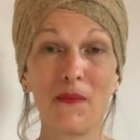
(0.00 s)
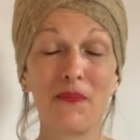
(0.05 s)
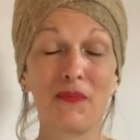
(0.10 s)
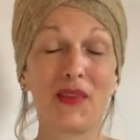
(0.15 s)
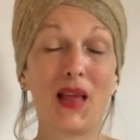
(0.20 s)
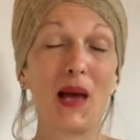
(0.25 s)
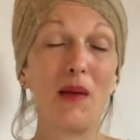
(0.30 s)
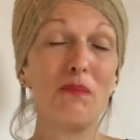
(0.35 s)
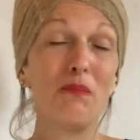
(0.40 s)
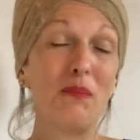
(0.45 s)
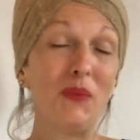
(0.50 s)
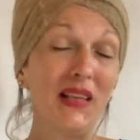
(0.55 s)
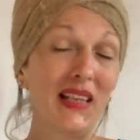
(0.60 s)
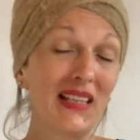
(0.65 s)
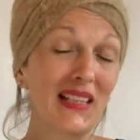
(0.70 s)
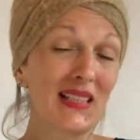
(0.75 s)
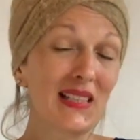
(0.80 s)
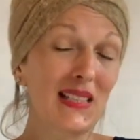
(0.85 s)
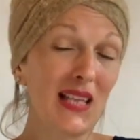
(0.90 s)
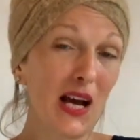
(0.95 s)
and
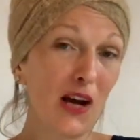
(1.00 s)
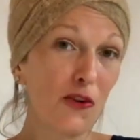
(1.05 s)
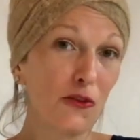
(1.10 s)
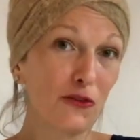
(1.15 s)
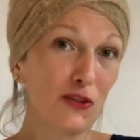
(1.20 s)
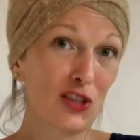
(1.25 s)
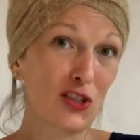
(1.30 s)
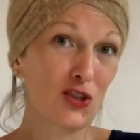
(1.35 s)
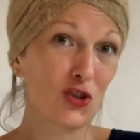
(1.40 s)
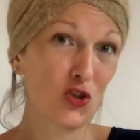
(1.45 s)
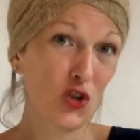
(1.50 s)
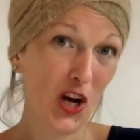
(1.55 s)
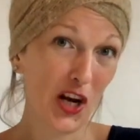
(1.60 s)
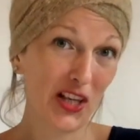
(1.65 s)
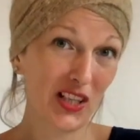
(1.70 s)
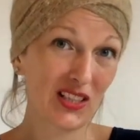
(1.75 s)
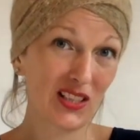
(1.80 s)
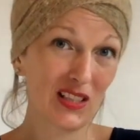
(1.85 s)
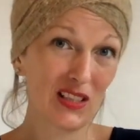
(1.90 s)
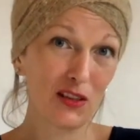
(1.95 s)
being
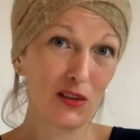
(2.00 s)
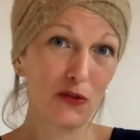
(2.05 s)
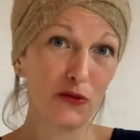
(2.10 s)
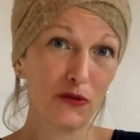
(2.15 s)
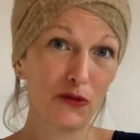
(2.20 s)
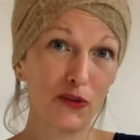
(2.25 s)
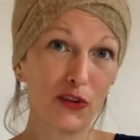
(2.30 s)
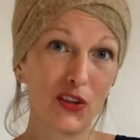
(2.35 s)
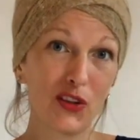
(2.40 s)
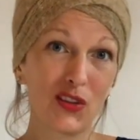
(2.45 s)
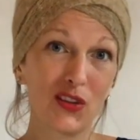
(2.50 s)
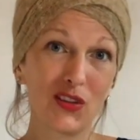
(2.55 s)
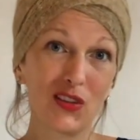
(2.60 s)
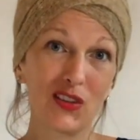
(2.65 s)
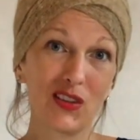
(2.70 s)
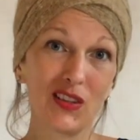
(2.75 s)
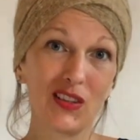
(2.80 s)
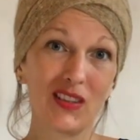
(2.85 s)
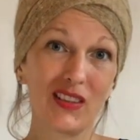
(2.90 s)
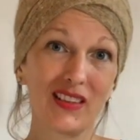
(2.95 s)
self-destructive,
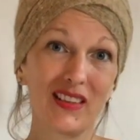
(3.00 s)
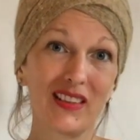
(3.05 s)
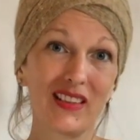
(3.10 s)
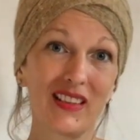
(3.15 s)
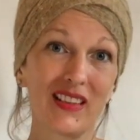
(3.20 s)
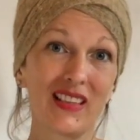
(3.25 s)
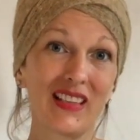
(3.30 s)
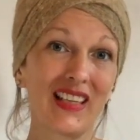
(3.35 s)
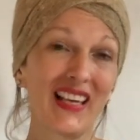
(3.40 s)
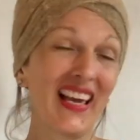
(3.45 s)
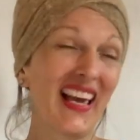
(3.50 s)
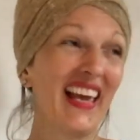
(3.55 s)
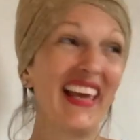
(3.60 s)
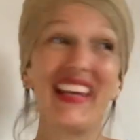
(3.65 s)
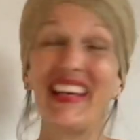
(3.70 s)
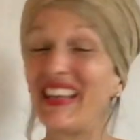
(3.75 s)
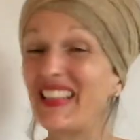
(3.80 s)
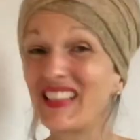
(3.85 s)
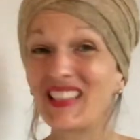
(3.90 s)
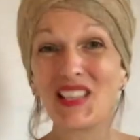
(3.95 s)

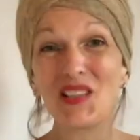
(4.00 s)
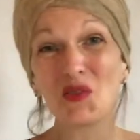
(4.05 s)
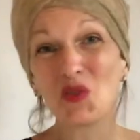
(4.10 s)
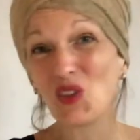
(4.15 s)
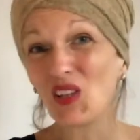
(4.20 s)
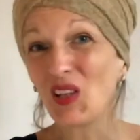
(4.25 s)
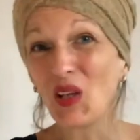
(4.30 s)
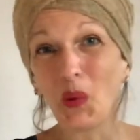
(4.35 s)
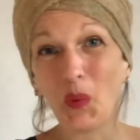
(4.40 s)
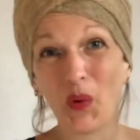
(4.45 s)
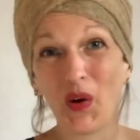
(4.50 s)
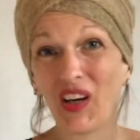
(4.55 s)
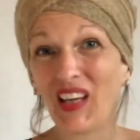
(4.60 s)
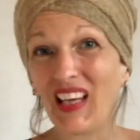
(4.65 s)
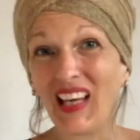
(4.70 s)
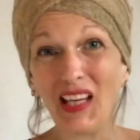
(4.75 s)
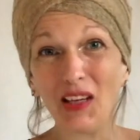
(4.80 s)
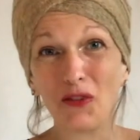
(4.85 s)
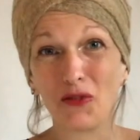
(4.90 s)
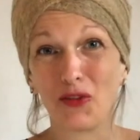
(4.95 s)
it isn't really
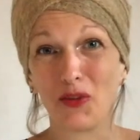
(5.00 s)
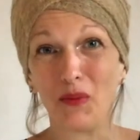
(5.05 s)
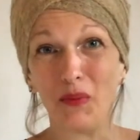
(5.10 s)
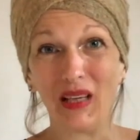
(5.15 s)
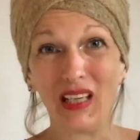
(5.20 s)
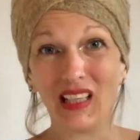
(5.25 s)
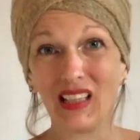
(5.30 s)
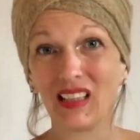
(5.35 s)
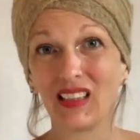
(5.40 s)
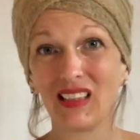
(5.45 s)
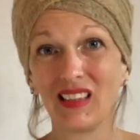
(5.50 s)
working for me.